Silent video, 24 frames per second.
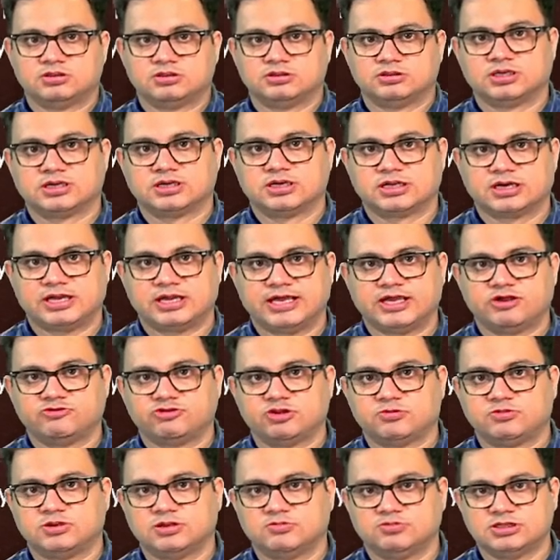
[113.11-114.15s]
The cry of
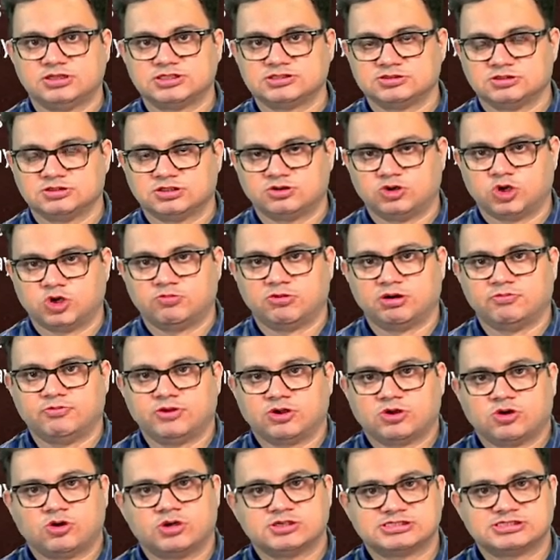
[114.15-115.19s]
the baby is normal
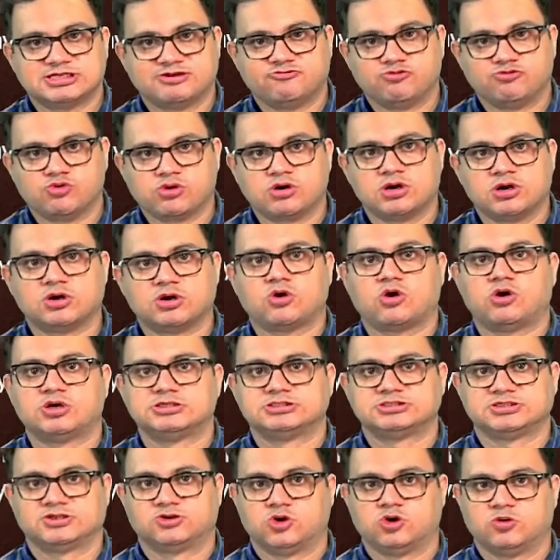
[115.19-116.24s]
because the vocal
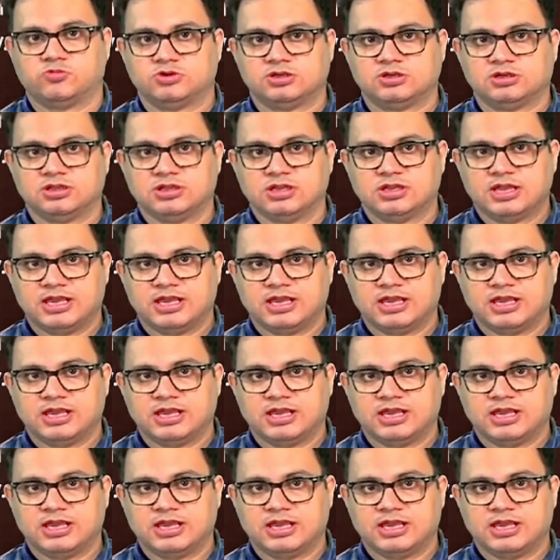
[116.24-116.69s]
cords are normal,